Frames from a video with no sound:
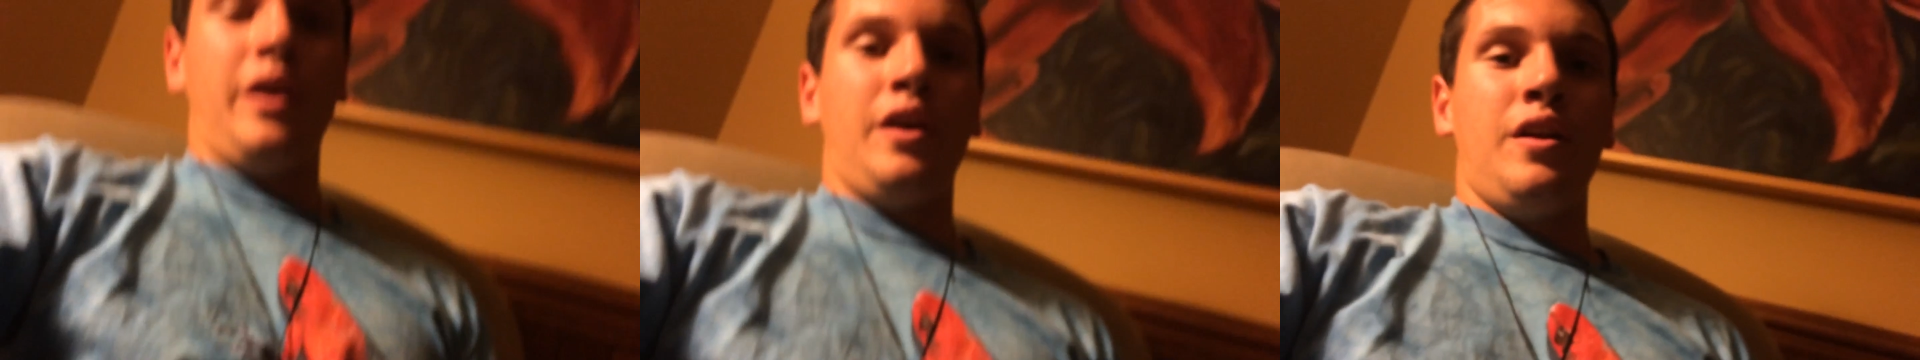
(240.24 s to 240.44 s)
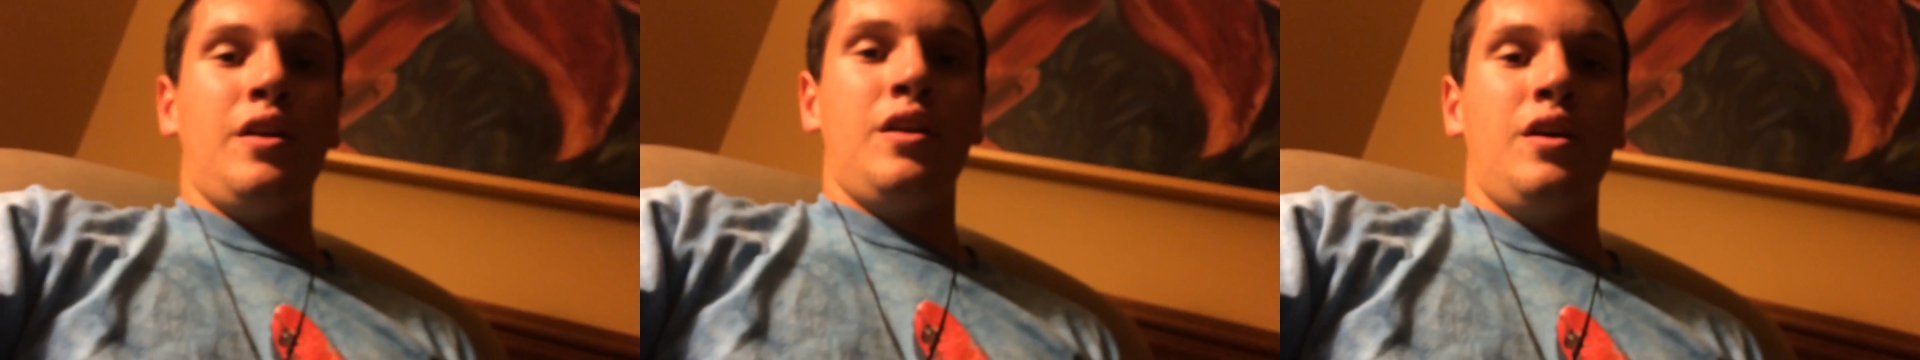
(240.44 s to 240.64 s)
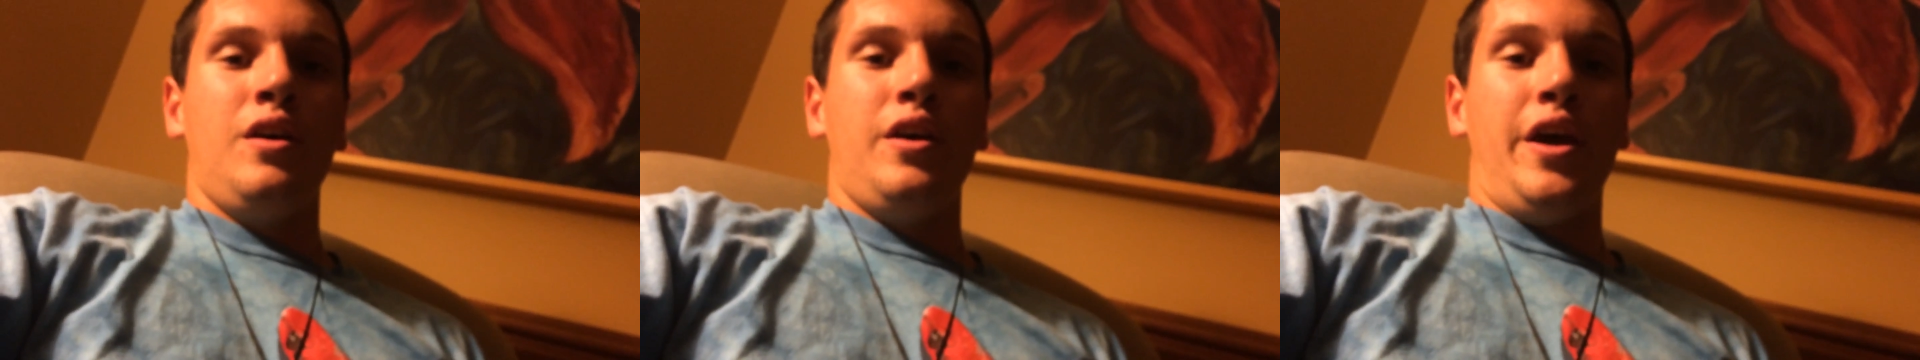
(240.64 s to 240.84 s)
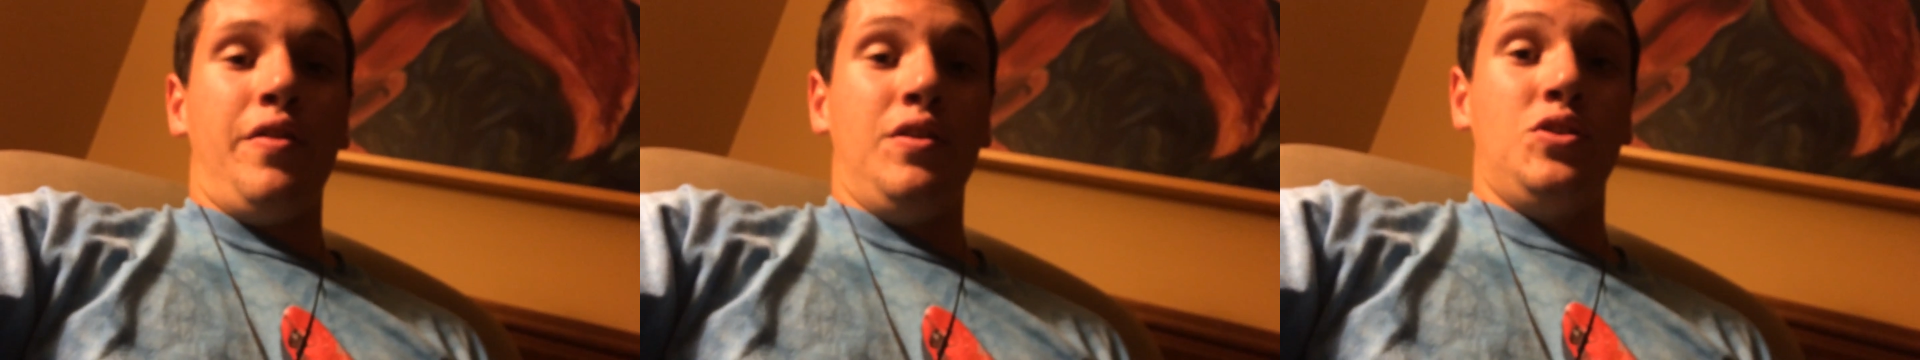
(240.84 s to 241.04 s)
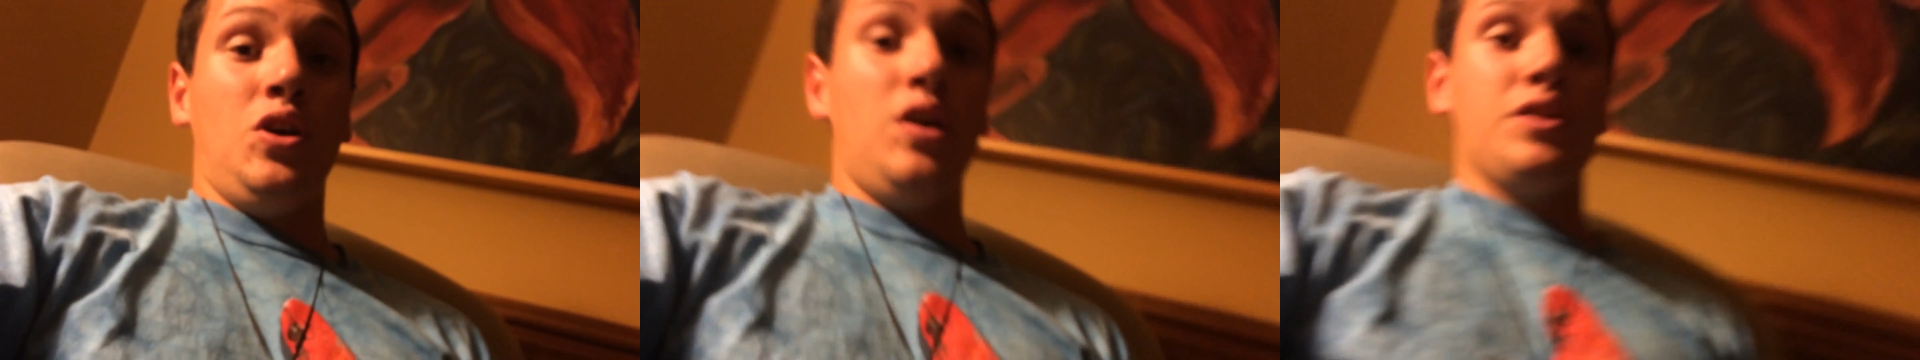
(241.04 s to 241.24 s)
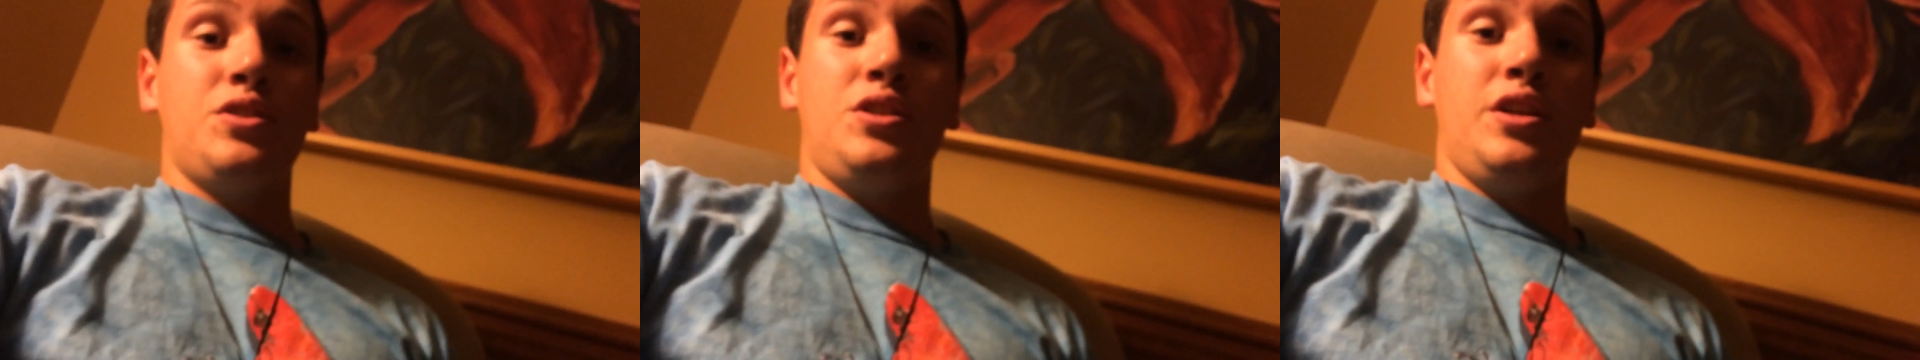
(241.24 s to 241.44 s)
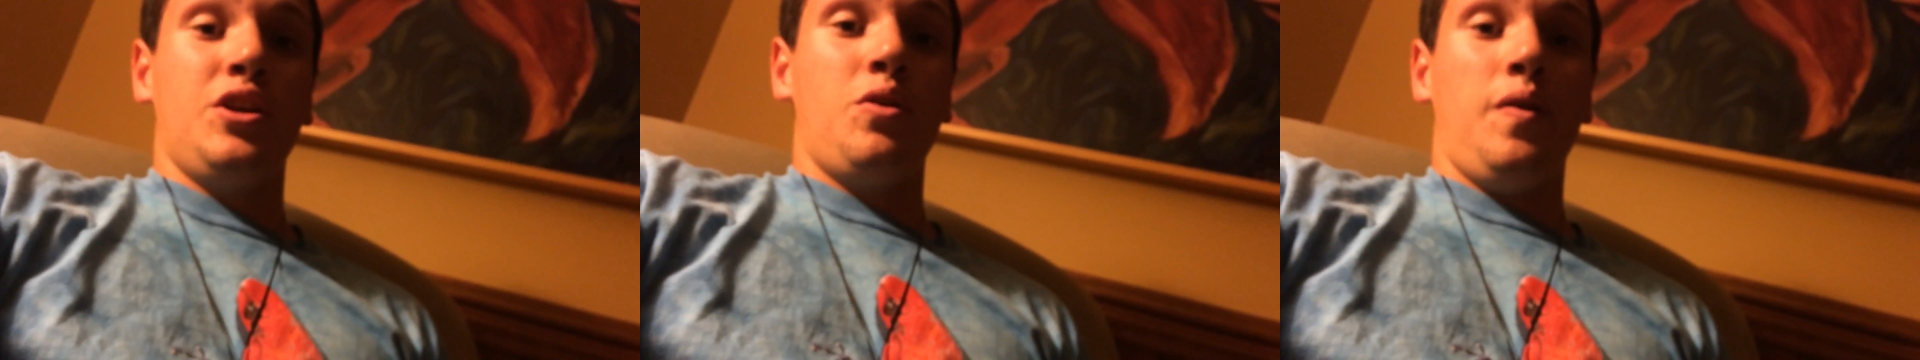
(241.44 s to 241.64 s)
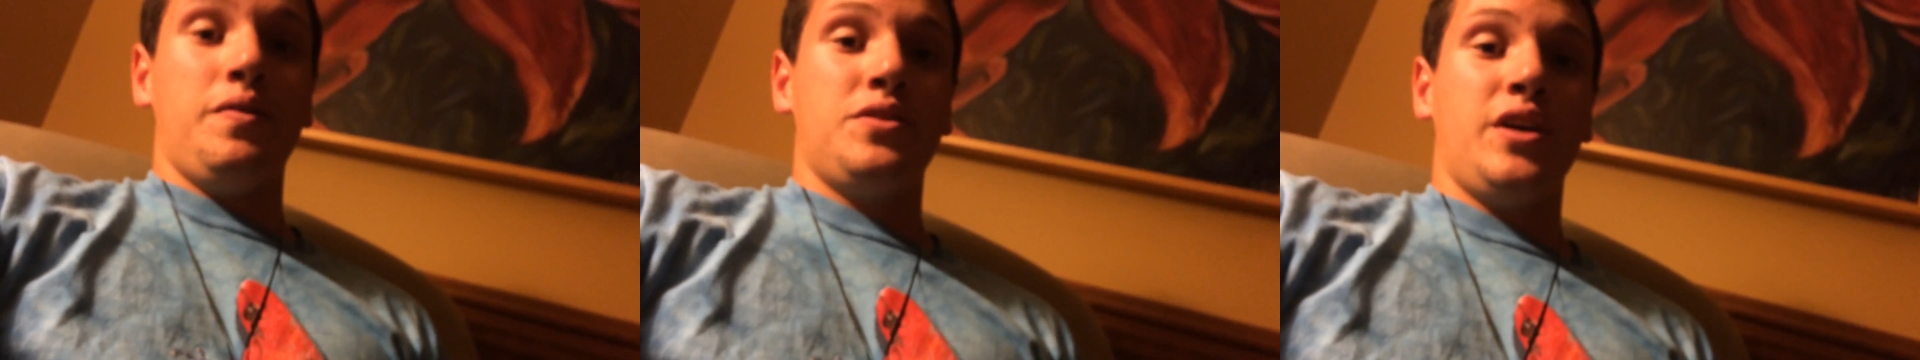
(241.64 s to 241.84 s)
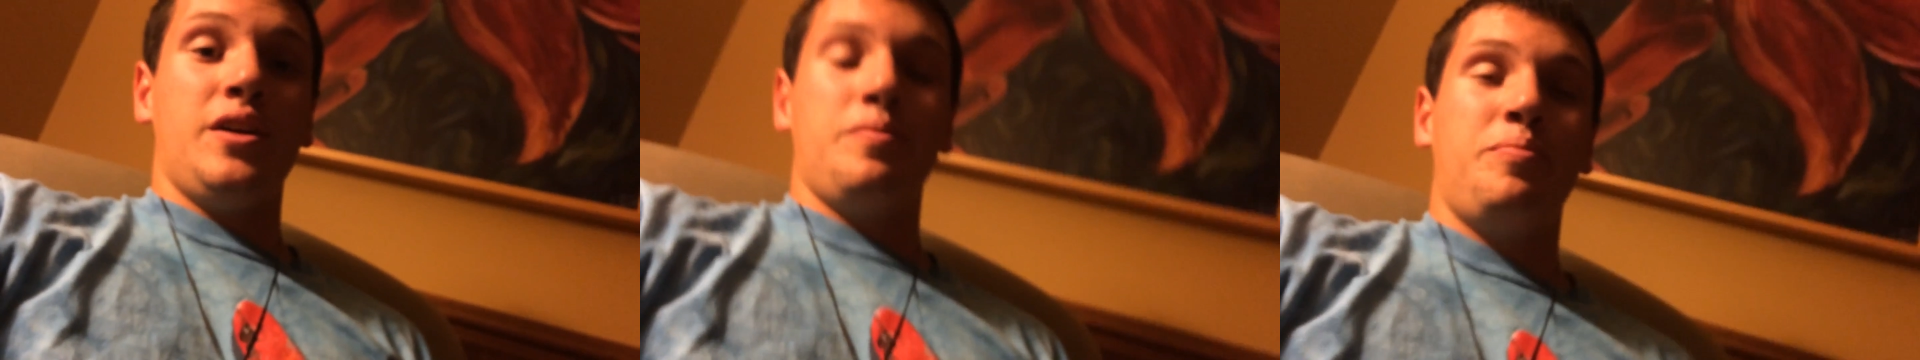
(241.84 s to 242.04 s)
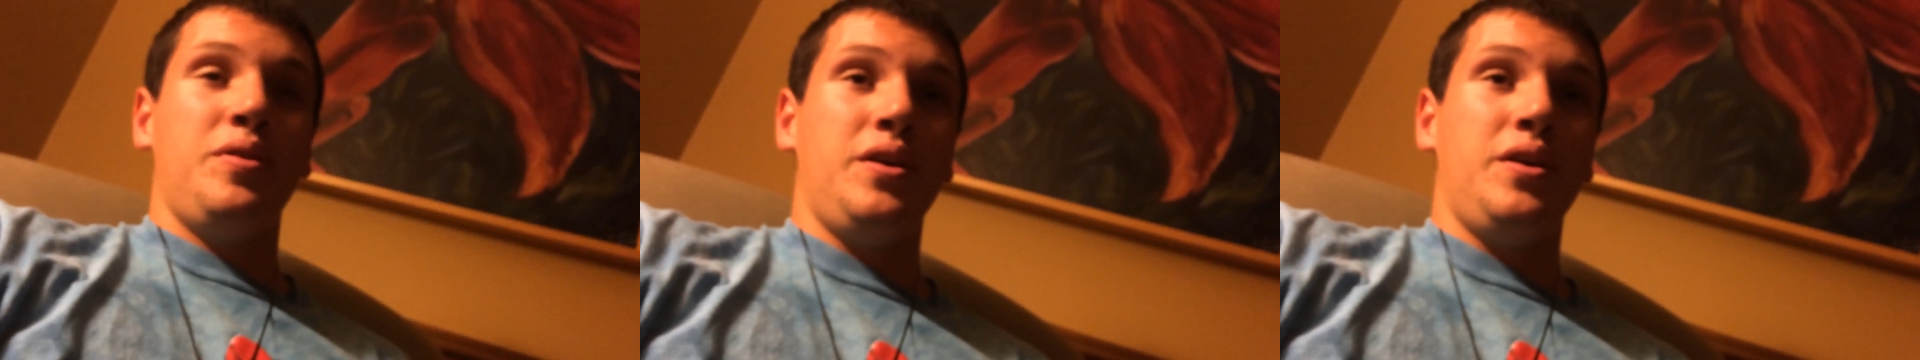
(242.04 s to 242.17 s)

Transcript: in, and the dog didn't go outside to